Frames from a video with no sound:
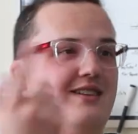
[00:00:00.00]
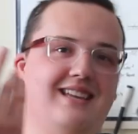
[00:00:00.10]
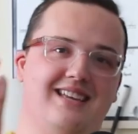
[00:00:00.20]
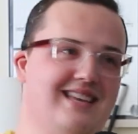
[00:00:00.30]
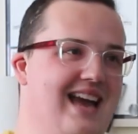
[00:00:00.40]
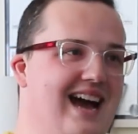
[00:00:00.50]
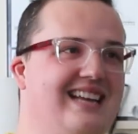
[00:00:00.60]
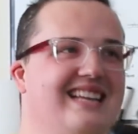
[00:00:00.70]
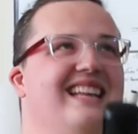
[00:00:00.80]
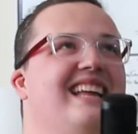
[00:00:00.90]
yeah.
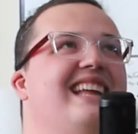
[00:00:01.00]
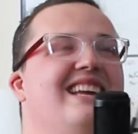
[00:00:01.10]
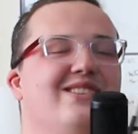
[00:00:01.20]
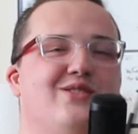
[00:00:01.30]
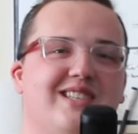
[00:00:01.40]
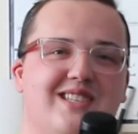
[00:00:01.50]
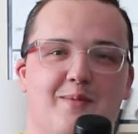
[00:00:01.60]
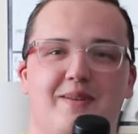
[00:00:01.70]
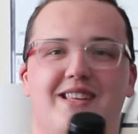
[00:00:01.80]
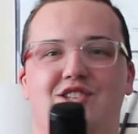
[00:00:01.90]
He dresses
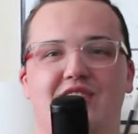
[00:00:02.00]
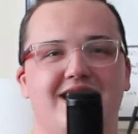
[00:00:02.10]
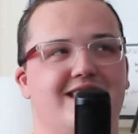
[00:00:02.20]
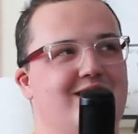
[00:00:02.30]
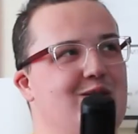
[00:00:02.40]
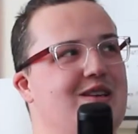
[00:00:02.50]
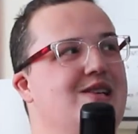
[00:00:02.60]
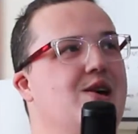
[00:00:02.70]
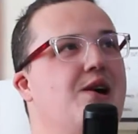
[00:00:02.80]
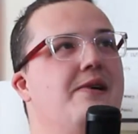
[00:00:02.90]
up in the chicken suit.
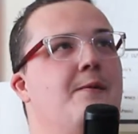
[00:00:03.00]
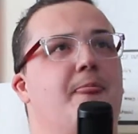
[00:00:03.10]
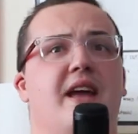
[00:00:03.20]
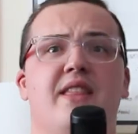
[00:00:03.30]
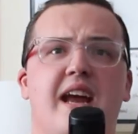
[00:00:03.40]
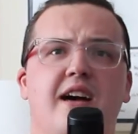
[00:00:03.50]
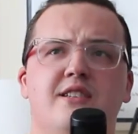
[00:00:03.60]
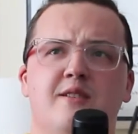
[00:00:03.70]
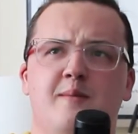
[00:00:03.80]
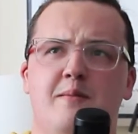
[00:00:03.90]
And then I
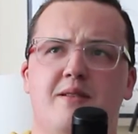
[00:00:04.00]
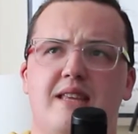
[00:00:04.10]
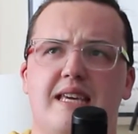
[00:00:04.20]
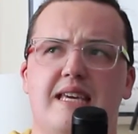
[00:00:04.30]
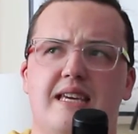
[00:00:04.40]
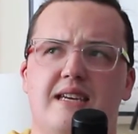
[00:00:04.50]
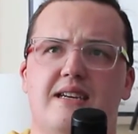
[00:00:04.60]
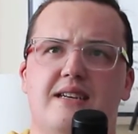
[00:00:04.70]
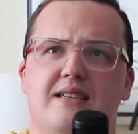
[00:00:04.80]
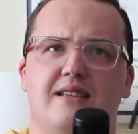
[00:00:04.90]
also remember
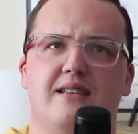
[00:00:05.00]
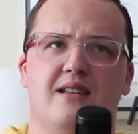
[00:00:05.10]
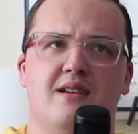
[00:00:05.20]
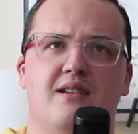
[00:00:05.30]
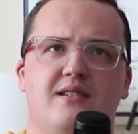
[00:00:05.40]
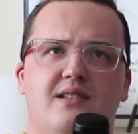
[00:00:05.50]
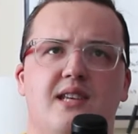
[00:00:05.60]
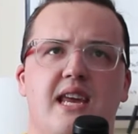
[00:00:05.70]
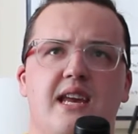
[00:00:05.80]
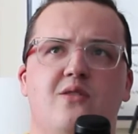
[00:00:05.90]
the
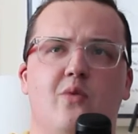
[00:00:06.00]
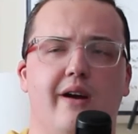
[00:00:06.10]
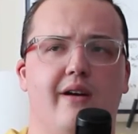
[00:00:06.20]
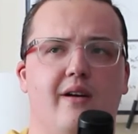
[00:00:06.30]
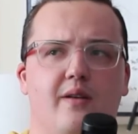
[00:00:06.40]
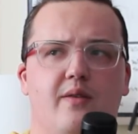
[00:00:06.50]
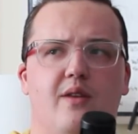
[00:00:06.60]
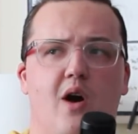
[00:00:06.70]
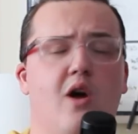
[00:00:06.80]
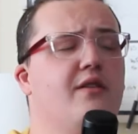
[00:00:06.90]
scene where
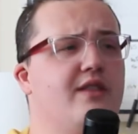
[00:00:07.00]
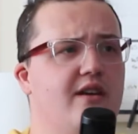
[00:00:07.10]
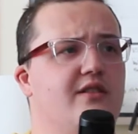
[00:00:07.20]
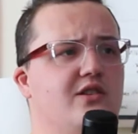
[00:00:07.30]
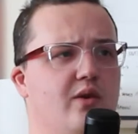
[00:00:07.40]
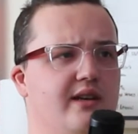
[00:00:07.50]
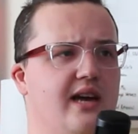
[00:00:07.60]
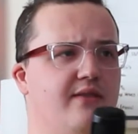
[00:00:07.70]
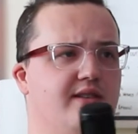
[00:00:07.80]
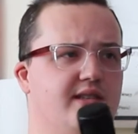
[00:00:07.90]
all of the other toys
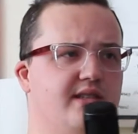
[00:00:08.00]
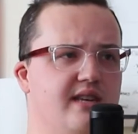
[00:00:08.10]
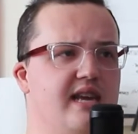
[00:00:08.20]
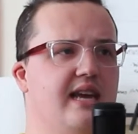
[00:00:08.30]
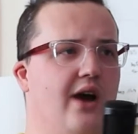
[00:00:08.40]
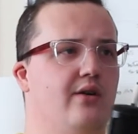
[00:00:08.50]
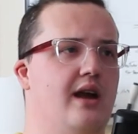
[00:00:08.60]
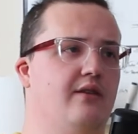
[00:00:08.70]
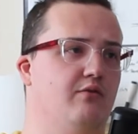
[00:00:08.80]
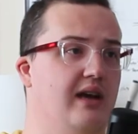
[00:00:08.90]
have to sneak out
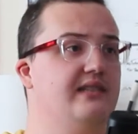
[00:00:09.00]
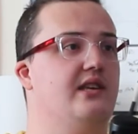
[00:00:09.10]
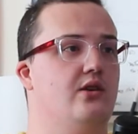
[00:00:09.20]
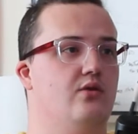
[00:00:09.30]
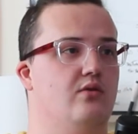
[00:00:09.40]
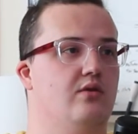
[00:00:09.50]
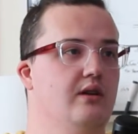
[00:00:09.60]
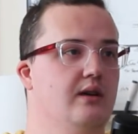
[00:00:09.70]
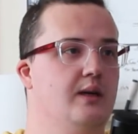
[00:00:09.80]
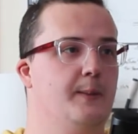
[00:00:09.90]
and rescue
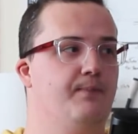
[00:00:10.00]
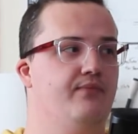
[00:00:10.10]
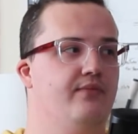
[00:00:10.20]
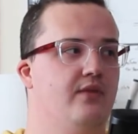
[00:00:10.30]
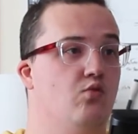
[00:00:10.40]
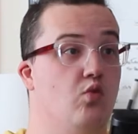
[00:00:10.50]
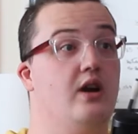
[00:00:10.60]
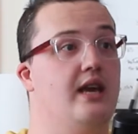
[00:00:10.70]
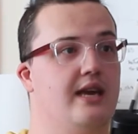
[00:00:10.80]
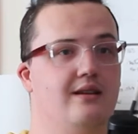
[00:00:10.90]

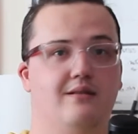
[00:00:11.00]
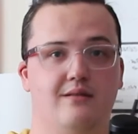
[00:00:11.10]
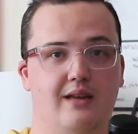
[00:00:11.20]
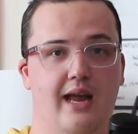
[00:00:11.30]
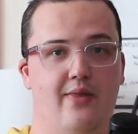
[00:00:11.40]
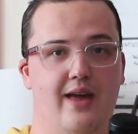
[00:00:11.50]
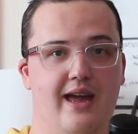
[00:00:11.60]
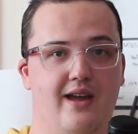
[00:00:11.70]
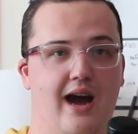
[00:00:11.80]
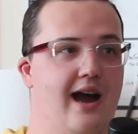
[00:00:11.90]
Woody, and
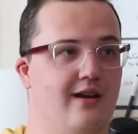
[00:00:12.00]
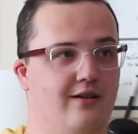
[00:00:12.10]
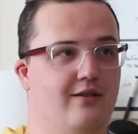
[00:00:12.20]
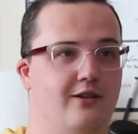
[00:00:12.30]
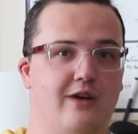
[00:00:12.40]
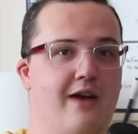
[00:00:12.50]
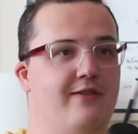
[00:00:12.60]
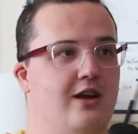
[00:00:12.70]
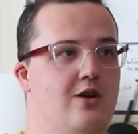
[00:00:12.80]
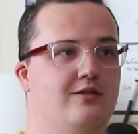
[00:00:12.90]
they hide under the
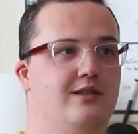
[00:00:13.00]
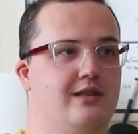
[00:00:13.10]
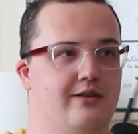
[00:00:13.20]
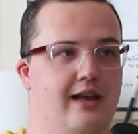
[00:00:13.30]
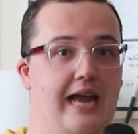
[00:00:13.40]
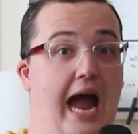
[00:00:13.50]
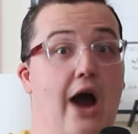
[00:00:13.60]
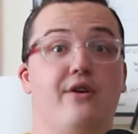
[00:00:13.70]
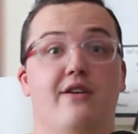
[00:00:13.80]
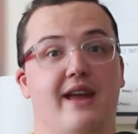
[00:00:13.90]
traffic cones, and they're, like,
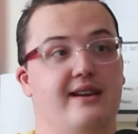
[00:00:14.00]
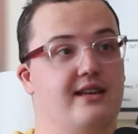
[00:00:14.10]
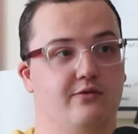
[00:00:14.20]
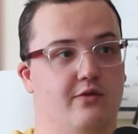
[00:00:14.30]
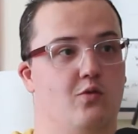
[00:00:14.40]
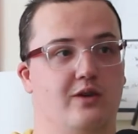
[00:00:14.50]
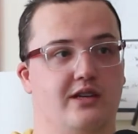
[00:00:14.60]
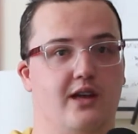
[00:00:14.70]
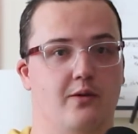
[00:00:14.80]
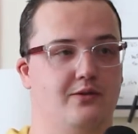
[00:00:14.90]
out of Andy's room, which
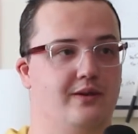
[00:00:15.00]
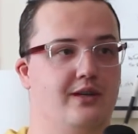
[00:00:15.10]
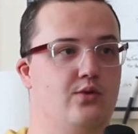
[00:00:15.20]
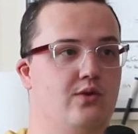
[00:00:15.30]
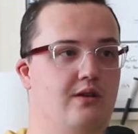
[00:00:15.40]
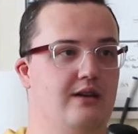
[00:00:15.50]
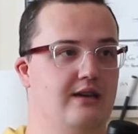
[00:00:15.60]
I thought was really cool.